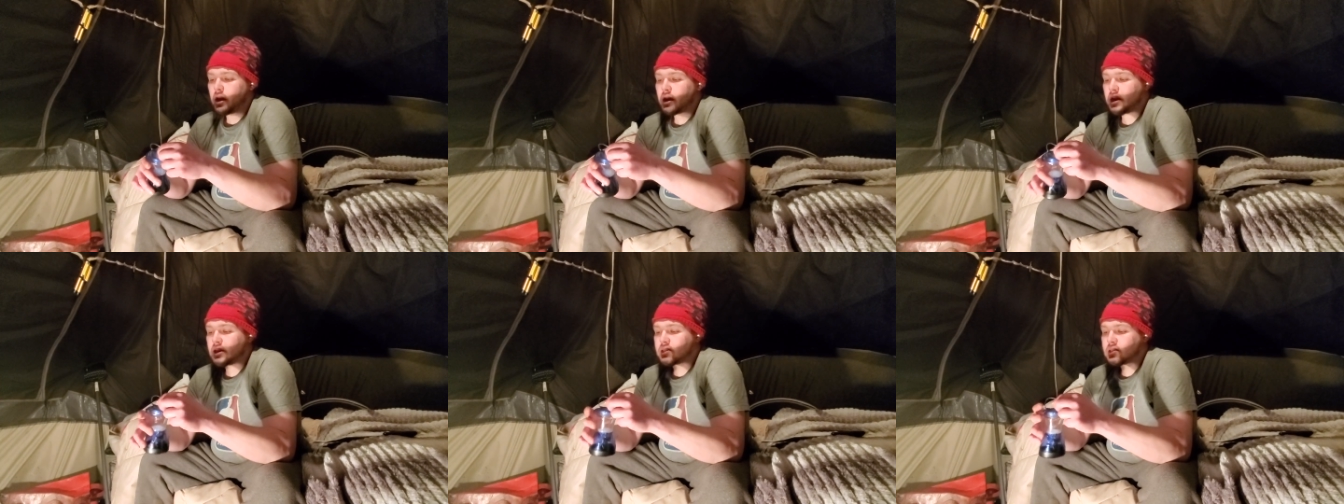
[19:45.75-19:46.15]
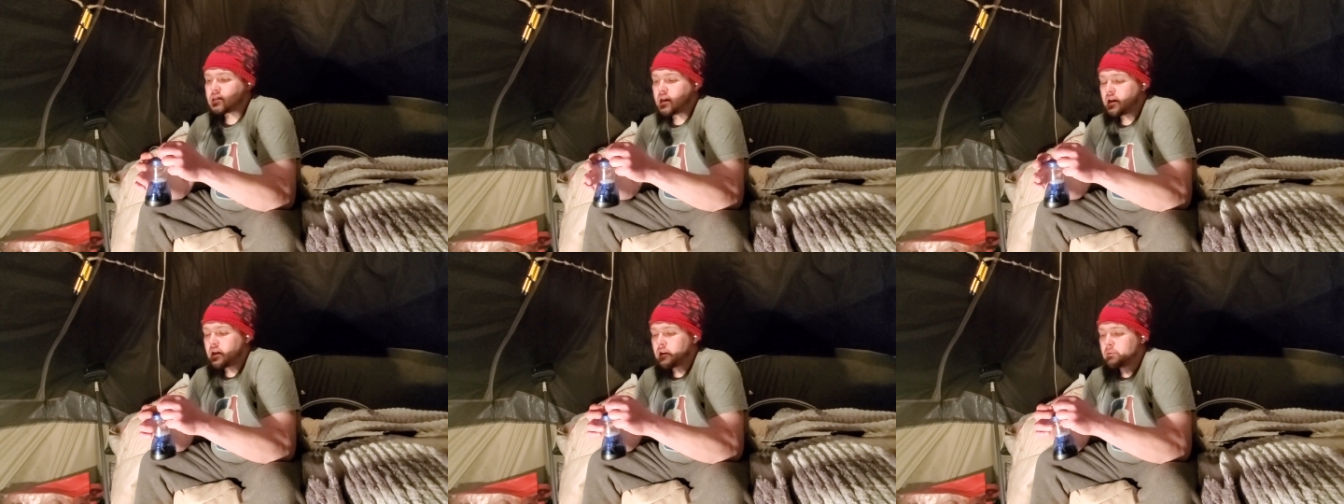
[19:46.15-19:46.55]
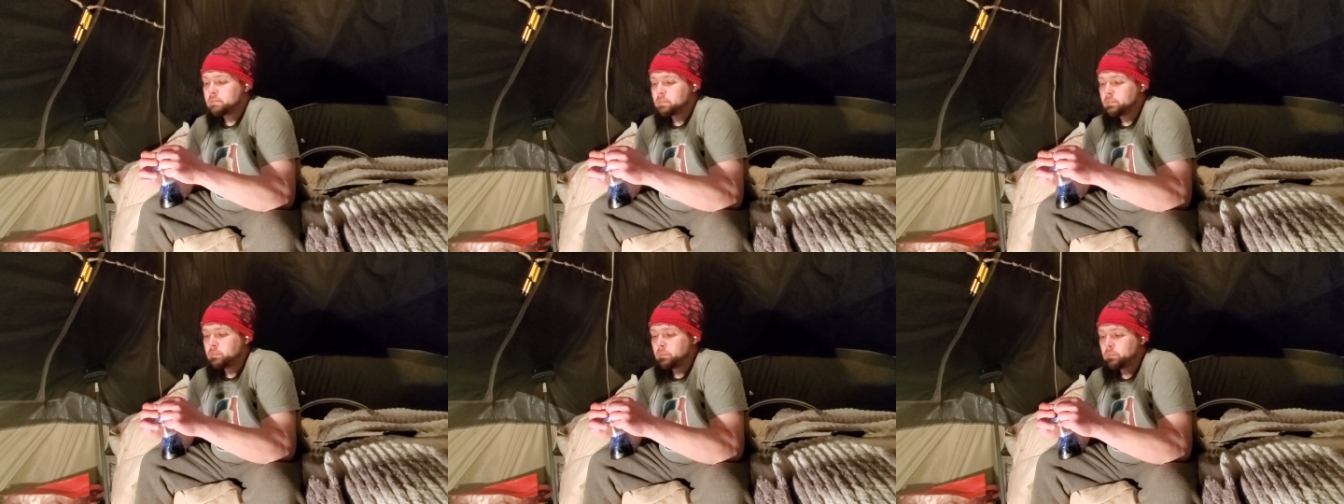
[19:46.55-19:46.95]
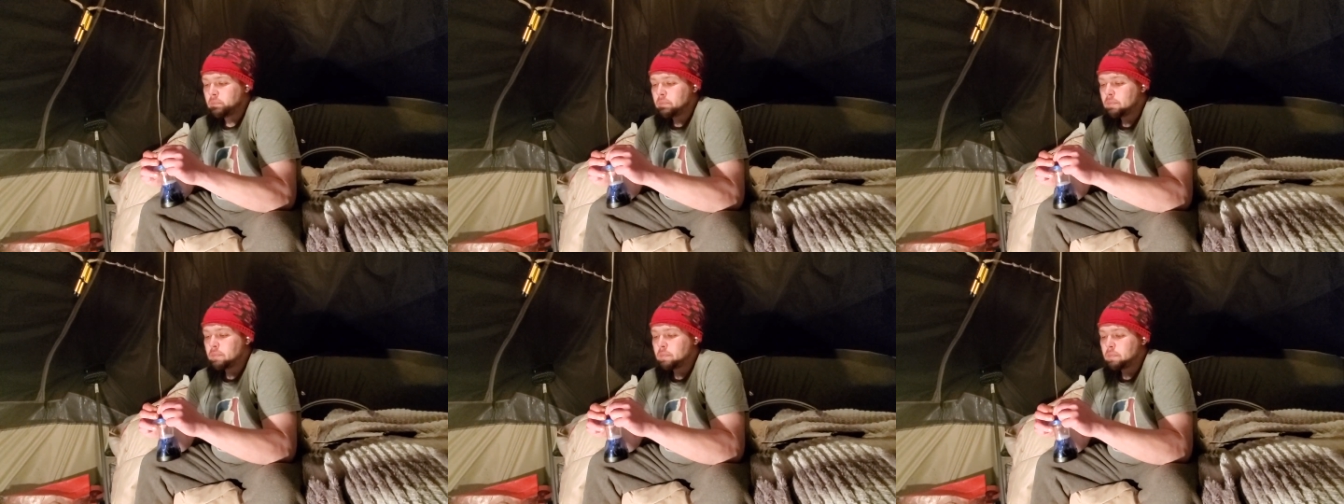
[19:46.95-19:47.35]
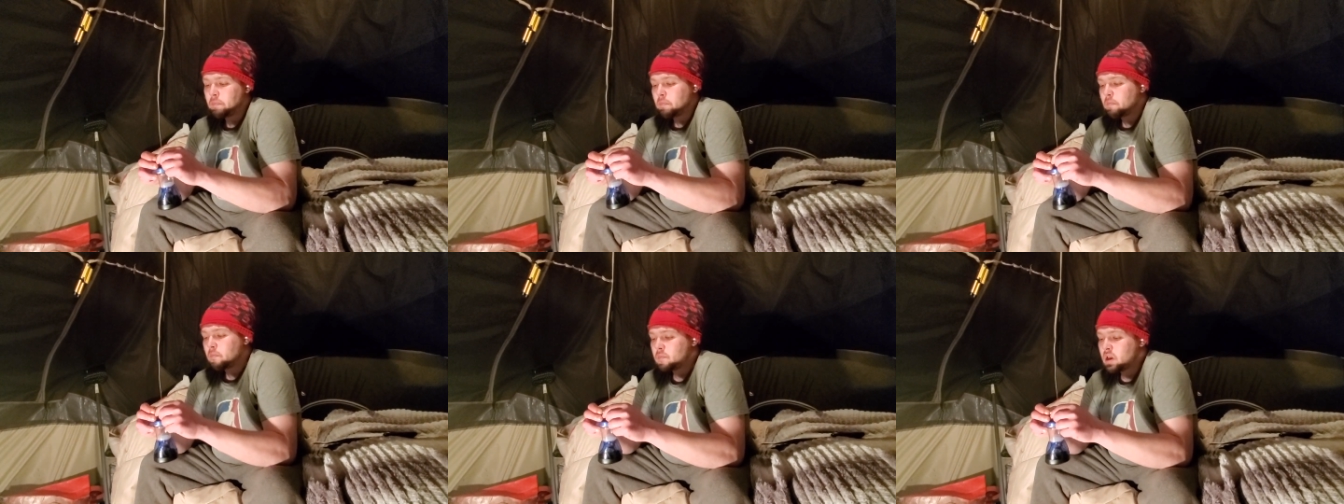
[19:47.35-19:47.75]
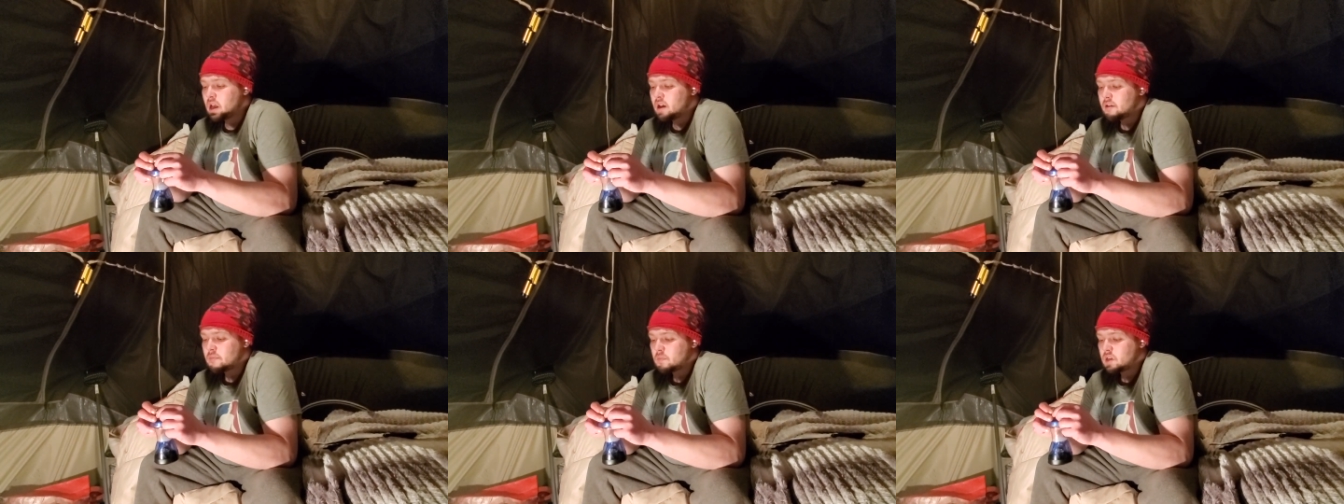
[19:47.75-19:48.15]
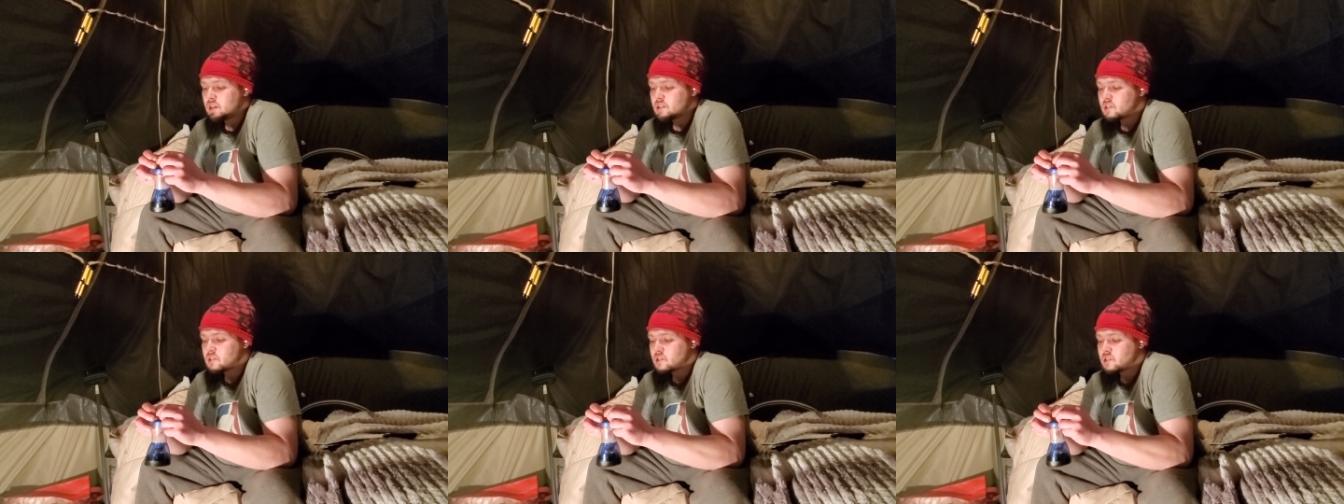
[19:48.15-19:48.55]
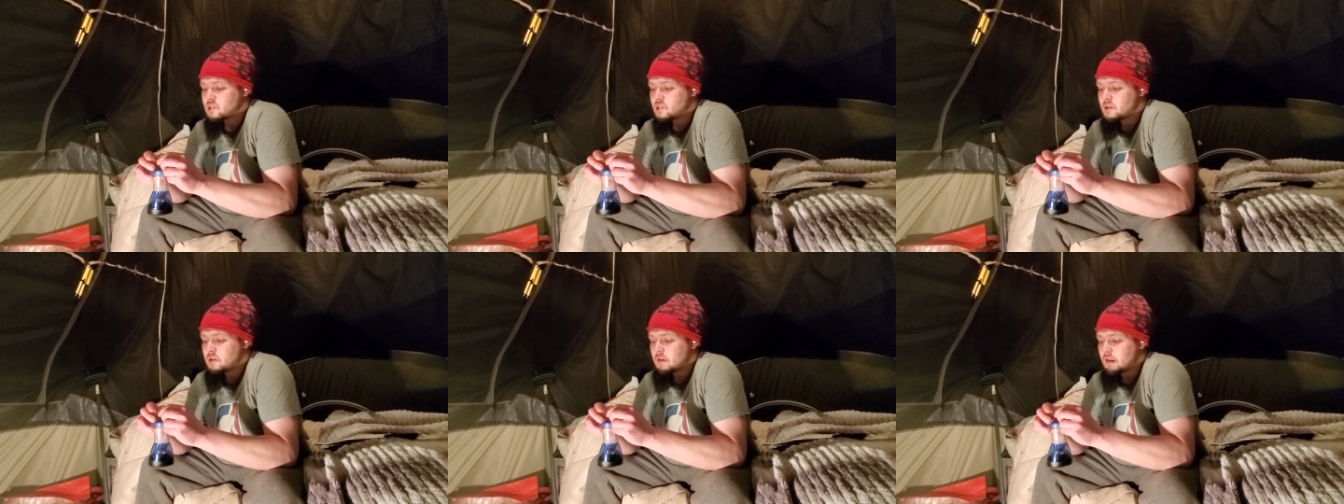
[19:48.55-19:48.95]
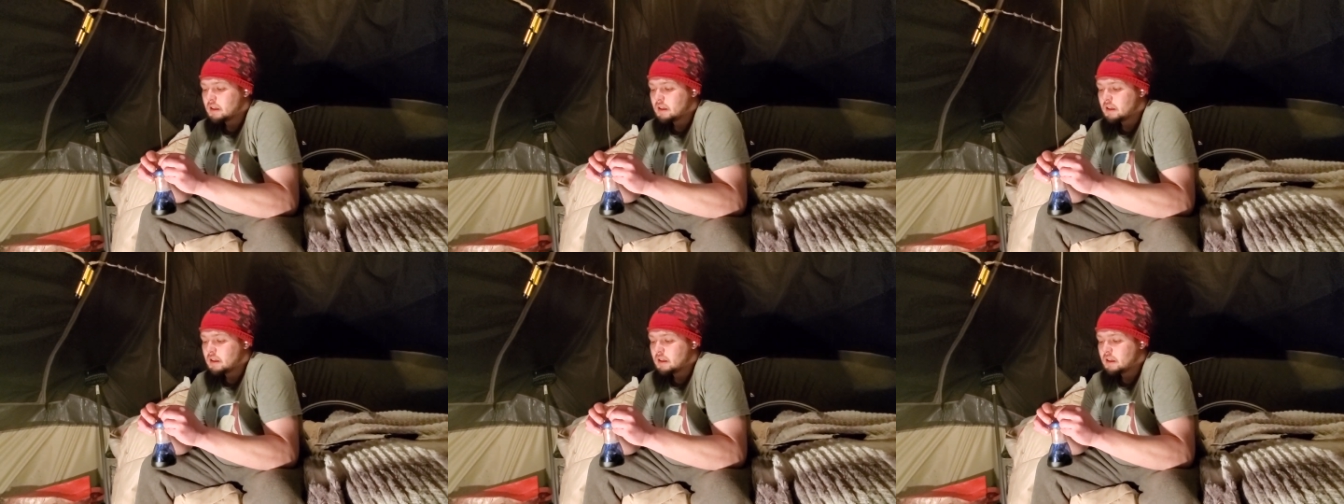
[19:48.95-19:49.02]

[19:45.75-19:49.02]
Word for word: And it's um yeah, it's